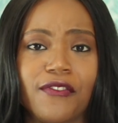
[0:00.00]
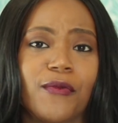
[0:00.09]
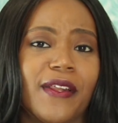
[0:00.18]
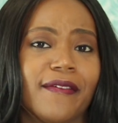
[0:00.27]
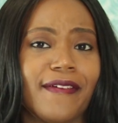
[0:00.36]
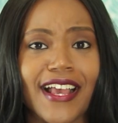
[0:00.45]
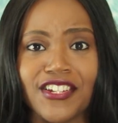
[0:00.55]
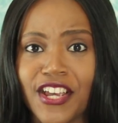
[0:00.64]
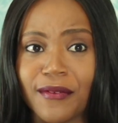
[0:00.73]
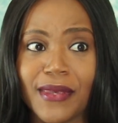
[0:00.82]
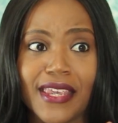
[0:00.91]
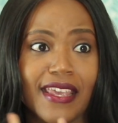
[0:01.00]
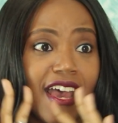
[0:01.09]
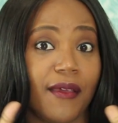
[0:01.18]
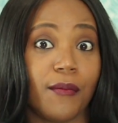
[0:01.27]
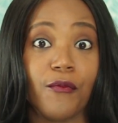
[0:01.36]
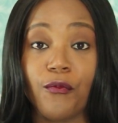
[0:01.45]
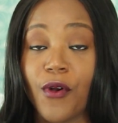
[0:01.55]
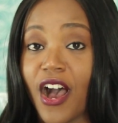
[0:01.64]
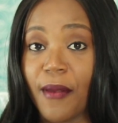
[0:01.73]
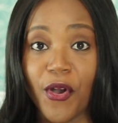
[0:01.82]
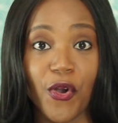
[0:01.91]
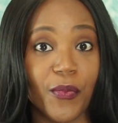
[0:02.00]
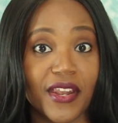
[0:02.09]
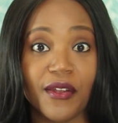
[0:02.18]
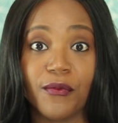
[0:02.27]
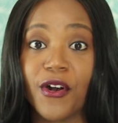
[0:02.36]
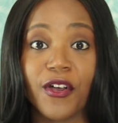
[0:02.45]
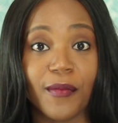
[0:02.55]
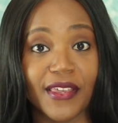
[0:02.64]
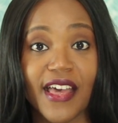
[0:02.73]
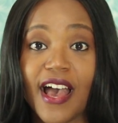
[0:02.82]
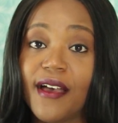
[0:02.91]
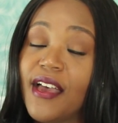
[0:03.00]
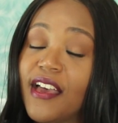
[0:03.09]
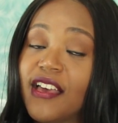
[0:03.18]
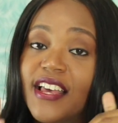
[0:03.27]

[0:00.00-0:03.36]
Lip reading: If you want to fact check me, I'm open and welcoming that.